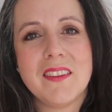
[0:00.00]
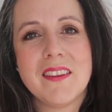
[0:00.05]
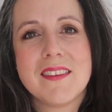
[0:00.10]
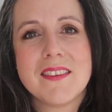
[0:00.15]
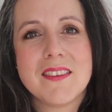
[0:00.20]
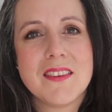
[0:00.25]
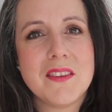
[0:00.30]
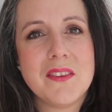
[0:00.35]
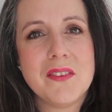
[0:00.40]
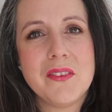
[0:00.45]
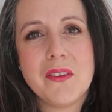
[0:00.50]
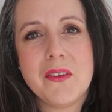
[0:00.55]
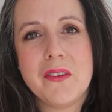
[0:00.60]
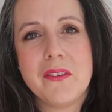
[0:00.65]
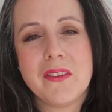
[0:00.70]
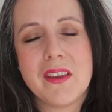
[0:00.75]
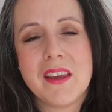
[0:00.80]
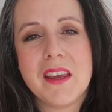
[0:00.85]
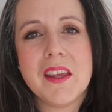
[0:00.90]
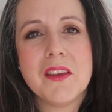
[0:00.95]
This is
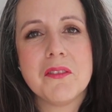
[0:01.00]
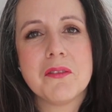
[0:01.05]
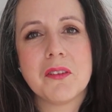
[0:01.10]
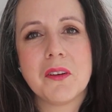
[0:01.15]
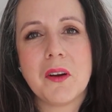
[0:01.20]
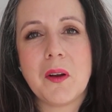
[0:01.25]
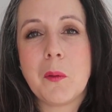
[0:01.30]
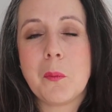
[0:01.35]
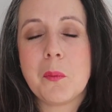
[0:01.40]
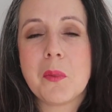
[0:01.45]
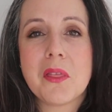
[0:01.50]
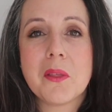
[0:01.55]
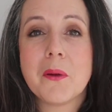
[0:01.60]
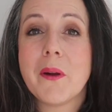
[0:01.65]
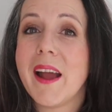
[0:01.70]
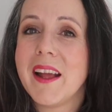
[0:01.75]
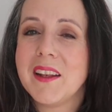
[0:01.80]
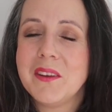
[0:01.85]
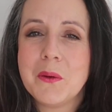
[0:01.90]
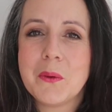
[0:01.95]
Susie from
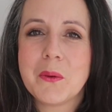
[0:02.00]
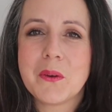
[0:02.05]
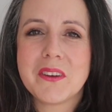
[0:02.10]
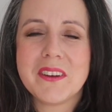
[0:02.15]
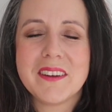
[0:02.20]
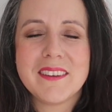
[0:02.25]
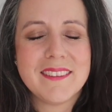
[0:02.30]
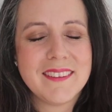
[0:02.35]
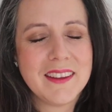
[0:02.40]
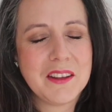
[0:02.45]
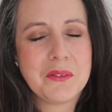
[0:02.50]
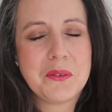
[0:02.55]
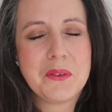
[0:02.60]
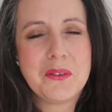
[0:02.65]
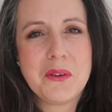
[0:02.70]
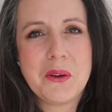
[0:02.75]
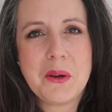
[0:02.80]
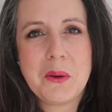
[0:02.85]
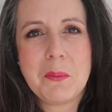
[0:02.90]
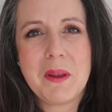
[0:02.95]
Threadquarters. Thanks for
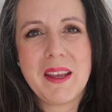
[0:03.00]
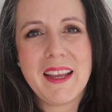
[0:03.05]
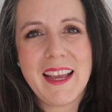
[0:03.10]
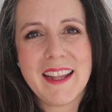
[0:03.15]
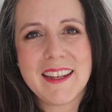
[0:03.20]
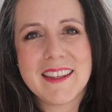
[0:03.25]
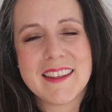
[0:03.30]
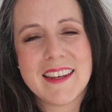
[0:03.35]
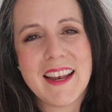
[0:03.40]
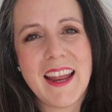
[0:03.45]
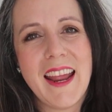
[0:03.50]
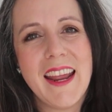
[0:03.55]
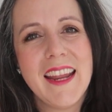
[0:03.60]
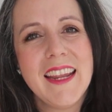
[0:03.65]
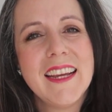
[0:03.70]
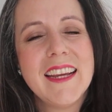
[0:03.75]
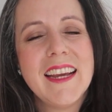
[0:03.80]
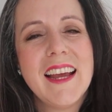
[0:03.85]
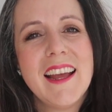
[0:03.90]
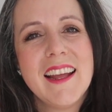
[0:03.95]
joining me again
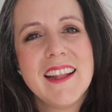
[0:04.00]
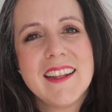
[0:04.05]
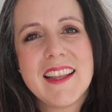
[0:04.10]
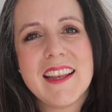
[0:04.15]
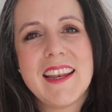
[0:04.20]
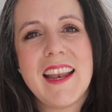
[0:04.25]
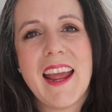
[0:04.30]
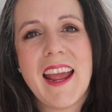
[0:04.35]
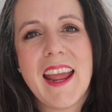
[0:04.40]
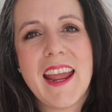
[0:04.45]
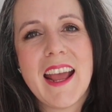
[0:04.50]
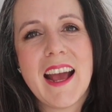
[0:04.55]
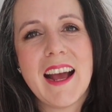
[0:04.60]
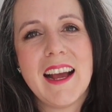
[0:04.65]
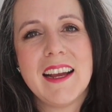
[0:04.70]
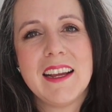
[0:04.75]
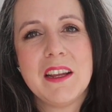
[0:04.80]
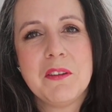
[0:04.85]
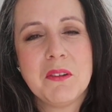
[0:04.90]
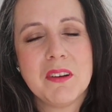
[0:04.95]
today. Today
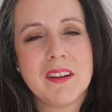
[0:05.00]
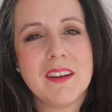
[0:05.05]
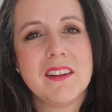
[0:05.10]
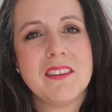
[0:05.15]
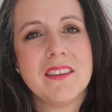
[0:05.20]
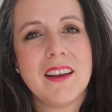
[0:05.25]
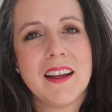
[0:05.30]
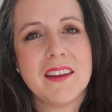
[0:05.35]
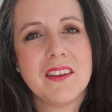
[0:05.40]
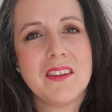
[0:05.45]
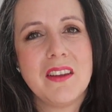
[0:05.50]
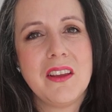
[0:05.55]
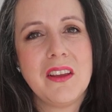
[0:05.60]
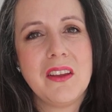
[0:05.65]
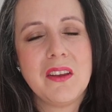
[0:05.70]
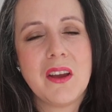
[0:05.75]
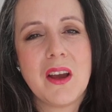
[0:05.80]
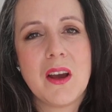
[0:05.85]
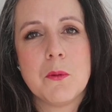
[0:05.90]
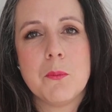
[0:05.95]
I'm going to chat to
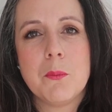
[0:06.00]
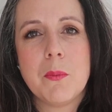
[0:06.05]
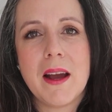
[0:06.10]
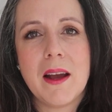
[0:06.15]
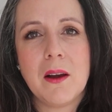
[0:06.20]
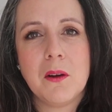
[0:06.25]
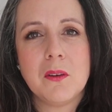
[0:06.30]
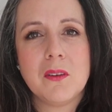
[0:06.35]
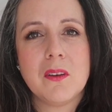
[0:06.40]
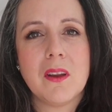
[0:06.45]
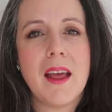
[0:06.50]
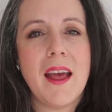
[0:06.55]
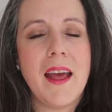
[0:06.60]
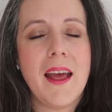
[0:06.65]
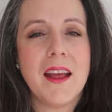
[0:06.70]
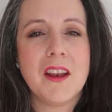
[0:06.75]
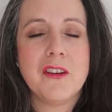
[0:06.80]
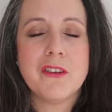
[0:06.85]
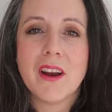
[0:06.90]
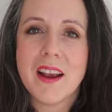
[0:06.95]
you about
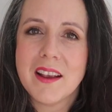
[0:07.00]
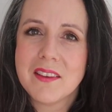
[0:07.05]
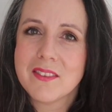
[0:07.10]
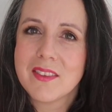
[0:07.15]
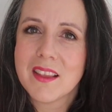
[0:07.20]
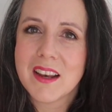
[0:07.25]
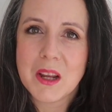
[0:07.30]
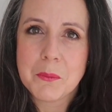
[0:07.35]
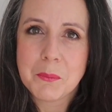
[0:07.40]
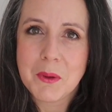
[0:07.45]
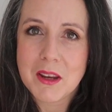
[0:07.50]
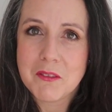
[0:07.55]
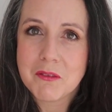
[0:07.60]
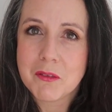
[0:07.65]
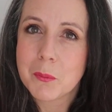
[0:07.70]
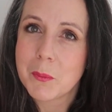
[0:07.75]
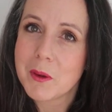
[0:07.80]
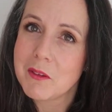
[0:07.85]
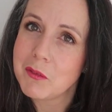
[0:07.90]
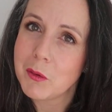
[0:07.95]
a dress that I made
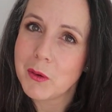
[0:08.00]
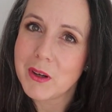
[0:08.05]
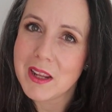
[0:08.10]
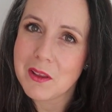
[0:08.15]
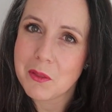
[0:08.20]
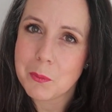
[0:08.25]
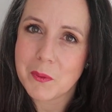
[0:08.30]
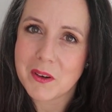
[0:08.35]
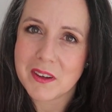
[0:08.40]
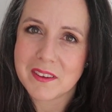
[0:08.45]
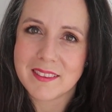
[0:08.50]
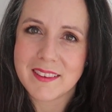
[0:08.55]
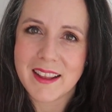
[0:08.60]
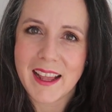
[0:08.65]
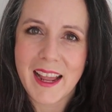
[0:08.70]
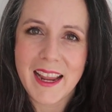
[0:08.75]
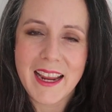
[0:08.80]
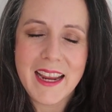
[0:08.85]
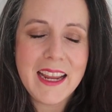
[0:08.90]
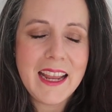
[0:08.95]
for my fortieth
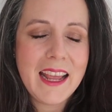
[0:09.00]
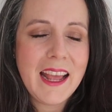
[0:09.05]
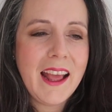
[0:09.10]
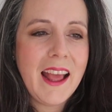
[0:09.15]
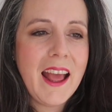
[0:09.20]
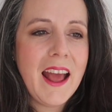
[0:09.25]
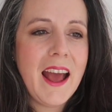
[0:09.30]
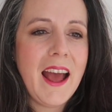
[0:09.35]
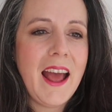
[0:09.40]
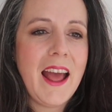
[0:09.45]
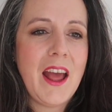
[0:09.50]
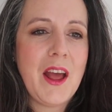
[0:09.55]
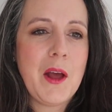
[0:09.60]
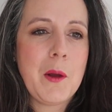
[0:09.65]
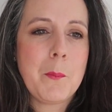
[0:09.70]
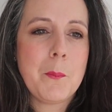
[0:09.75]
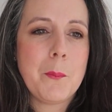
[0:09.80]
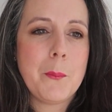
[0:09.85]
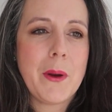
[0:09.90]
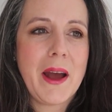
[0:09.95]
birthday
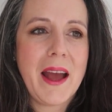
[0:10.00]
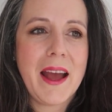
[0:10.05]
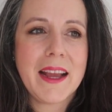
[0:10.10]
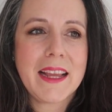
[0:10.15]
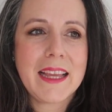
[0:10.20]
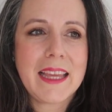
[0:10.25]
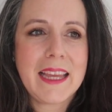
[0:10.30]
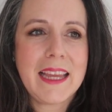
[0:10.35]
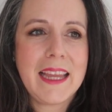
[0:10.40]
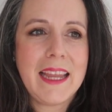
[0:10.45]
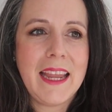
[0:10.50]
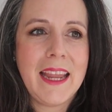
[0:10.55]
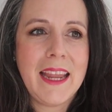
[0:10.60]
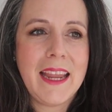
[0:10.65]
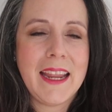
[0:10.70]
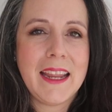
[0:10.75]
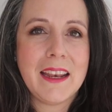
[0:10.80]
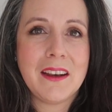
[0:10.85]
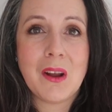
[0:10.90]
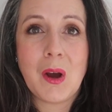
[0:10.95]
um, back
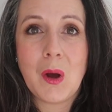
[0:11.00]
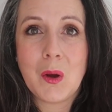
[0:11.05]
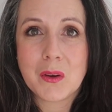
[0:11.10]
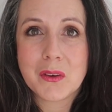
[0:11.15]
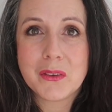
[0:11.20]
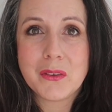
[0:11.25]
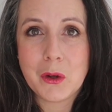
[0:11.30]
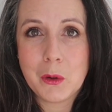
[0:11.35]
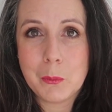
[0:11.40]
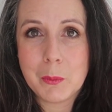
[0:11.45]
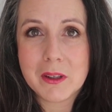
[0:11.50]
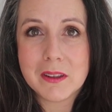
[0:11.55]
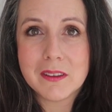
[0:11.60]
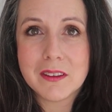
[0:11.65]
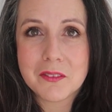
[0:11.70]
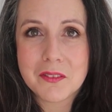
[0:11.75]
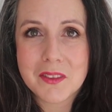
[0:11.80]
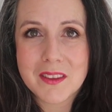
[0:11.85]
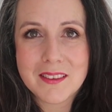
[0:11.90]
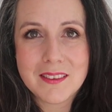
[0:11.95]
in October
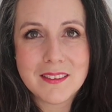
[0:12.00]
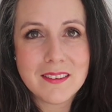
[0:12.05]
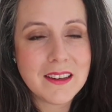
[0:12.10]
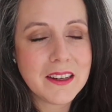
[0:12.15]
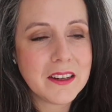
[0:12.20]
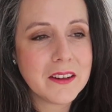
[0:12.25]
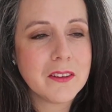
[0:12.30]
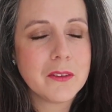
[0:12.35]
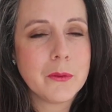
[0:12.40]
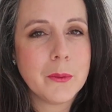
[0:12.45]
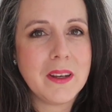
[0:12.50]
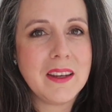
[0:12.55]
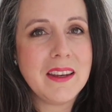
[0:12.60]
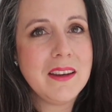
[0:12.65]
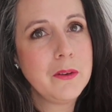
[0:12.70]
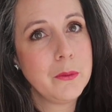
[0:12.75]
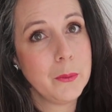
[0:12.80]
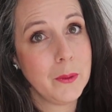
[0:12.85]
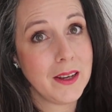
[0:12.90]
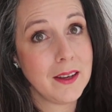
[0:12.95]
of this year, twenty
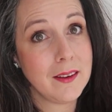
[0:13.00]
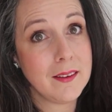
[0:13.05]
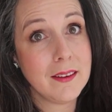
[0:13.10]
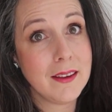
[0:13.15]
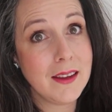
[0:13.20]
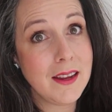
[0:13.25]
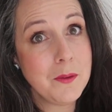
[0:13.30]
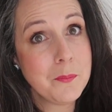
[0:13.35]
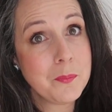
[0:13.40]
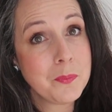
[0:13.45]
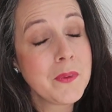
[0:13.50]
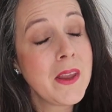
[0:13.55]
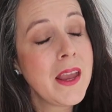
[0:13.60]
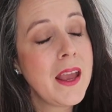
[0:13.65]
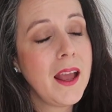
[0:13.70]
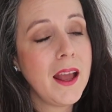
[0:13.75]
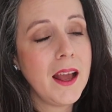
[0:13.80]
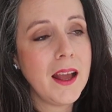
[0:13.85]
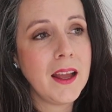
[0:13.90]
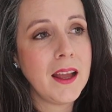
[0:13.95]
twenty.
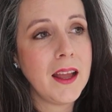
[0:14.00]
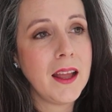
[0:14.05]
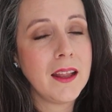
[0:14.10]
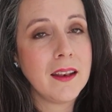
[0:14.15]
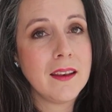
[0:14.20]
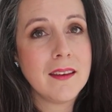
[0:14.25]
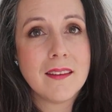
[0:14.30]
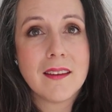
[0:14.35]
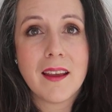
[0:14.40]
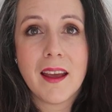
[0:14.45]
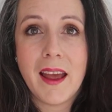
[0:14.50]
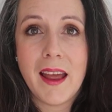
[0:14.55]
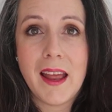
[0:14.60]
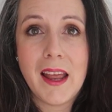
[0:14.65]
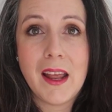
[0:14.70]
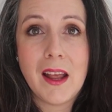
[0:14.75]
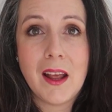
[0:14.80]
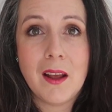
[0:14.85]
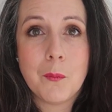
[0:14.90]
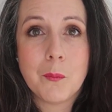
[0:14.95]
And
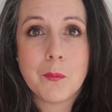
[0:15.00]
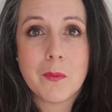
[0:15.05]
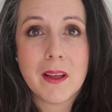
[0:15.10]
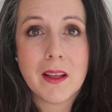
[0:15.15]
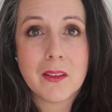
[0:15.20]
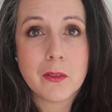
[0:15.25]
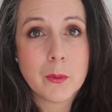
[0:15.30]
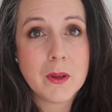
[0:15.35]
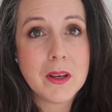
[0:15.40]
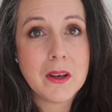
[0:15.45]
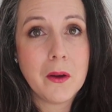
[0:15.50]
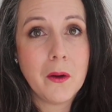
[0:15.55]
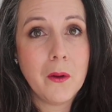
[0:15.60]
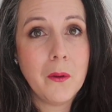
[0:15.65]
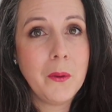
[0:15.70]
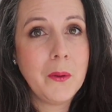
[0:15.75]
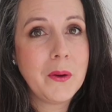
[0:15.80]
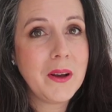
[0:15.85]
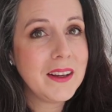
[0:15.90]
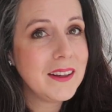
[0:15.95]
um, as we
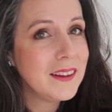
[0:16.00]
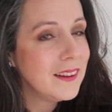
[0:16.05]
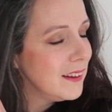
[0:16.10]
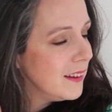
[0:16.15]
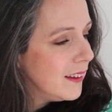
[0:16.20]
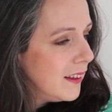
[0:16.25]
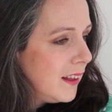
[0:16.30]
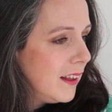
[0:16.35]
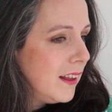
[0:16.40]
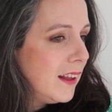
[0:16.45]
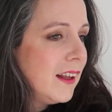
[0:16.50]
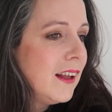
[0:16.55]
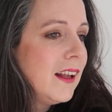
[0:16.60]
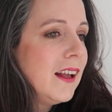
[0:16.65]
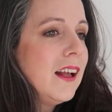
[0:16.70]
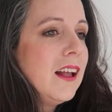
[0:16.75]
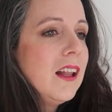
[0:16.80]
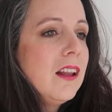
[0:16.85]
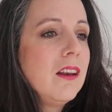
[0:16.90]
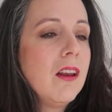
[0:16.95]
know,
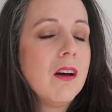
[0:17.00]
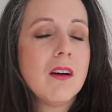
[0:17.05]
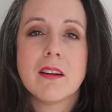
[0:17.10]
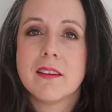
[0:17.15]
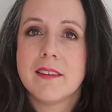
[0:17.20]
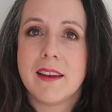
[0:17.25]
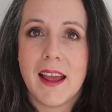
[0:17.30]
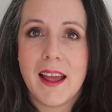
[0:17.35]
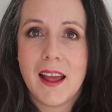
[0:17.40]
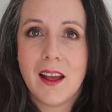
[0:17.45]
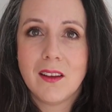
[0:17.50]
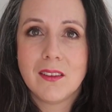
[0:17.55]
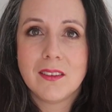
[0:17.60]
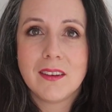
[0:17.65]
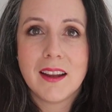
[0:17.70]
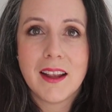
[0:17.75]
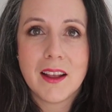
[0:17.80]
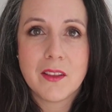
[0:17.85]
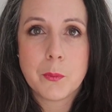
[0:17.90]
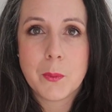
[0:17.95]

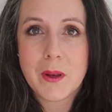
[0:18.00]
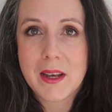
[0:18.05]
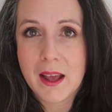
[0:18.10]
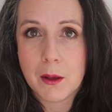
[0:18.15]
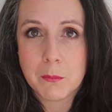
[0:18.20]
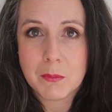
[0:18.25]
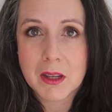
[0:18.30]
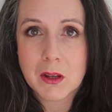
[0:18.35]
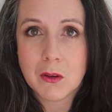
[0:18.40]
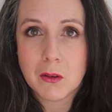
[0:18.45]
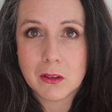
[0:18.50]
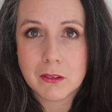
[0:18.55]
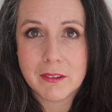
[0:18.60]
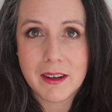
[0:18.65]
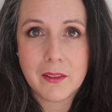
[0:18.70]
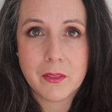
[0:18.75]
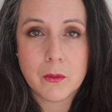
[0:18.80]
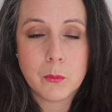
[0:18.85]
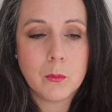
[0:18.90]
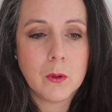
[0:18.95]
lockdown has been happening all
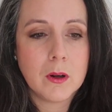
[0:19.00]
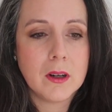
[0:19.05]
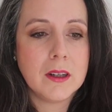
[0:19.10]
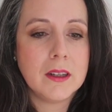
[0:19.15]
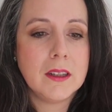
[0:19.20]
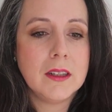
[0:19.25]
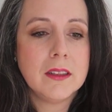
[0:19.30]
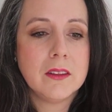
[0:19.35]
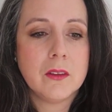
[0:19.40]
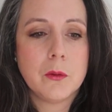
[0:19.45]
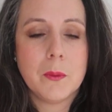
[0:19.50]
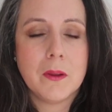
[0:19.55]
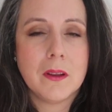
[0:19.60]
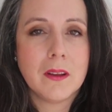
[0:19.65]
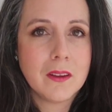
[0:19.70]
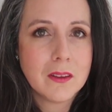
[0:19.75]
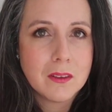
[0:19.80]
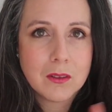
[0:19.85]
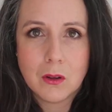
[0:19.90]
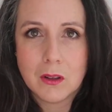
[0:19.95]
around the world. It's
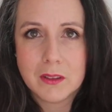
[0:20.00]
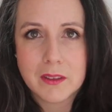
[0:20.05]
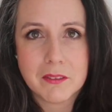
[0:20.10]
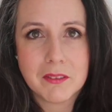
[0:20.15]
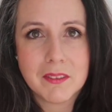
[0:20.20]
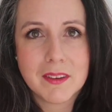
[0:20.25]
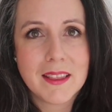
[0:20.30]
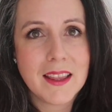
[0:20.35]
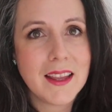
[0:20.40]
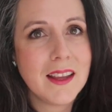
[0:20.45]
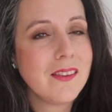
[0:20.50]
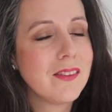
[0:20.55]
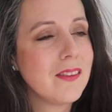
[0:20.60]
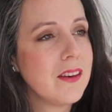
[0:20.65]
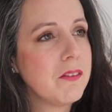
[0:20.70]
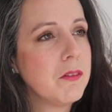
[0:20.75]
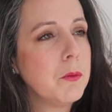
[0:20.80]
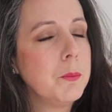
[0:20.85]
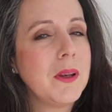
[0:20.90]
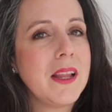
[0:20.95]
called different things,
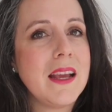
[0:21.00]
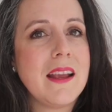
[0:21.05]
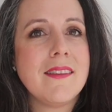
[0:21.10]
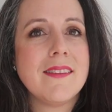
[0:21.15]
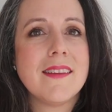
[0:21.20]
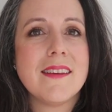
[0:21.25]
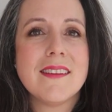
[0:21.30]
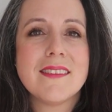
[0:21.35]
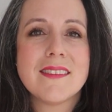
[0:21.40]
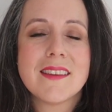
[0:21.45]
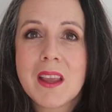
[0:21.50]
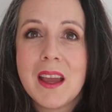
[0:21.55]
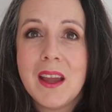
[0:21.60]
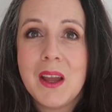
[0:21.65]
different places.